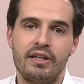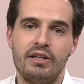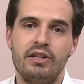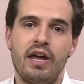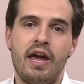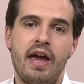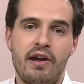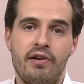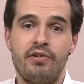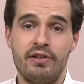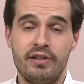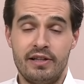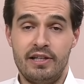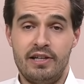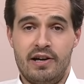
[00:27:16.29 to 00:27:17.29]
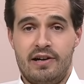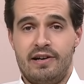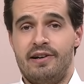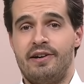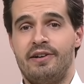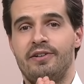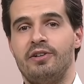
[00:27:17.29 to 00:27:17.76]
inherently
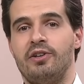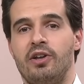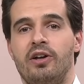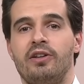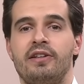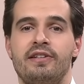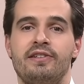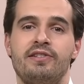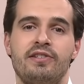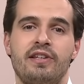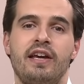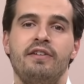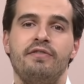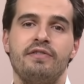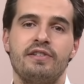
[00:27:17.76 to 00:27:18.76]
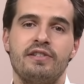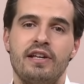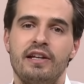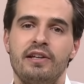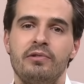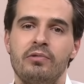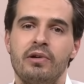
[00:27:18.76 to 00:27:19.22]
are not as safe as
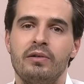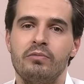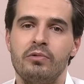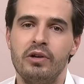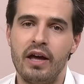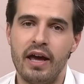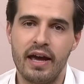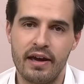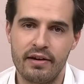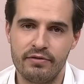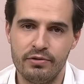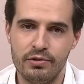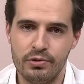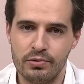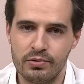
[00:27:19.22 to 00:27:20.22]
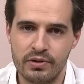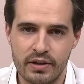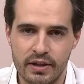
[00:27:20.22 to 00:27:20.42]
anyone would have you